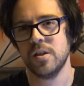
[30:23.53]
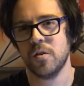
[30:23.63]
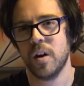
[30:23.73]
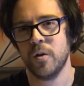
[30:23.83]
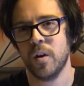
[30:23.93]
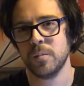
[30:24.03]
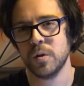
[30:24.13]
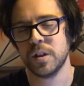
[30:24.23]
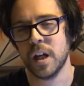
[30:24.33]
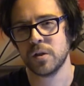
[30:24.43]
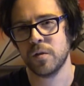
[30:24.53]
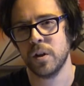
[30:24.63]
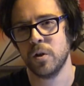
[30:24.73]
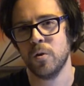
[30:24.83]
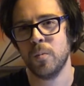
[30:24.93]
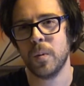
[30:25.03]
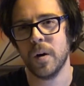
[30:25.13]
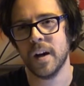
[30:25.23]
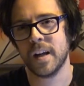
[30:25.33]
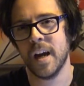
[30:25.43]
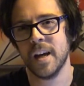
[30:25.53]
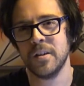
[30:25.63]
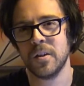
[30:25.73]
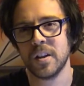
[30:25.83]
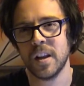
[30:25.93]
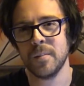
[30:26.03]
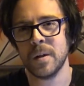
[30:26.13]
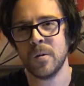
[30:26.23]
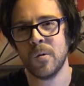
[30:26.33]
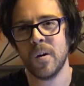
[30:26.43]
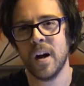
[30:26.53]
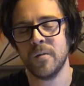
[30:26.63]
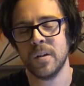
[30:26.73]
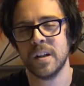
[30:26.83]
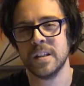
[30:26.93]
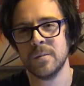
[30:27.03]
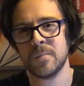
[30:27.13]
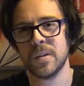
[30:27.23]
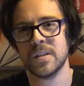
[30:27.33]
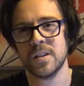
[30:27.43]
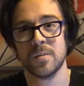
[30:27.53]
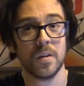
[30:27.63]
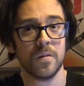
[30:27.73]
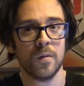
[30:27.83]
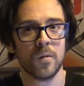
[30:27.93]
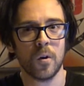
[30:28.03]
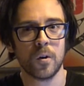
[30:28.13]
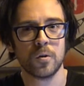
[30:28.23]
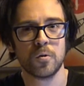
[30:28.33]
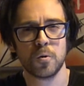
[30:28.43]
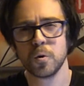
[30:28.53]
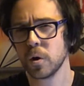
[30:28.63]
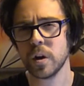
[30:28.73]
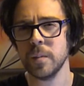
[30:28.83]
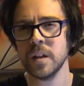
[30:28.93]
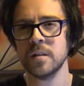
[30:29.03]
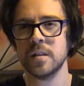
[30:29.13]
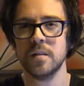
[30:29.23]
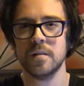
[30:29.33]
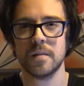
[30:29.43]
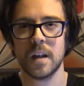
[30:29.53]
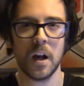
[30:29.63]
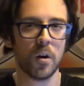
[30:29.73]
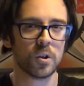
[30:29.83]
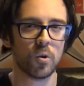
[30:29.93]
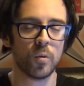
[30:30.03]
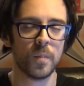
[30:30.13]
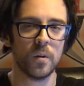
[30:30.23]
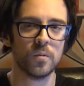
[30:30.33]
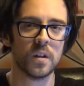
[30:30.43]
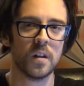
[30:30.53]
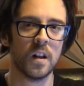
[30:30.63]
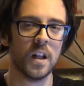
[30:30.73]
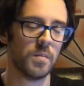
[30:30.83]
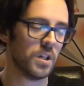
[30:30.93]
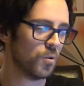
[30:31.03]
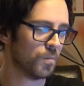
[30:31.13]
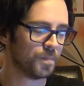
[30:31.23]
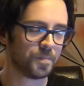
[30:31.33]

You know, I know I'm doing the tactical video, but again, you can let me know. I really like Demon Princes, but if you've got truly mean Chaos Lord builds, let me know.